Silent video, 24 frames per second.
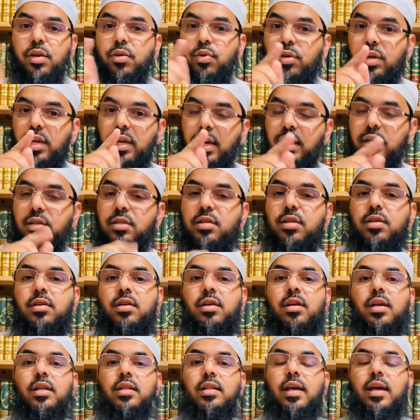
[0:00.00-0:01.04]
you can
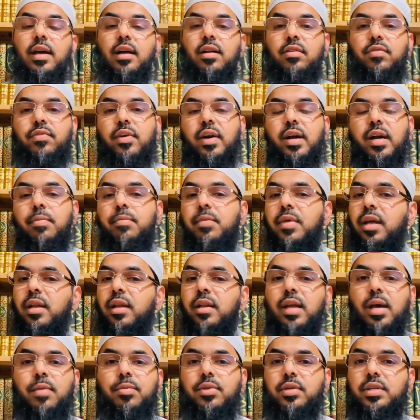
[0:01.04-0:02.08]
enter the hellfire. May
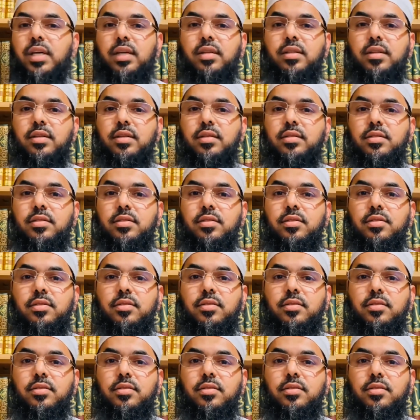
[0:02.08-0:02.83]
Allah protect us.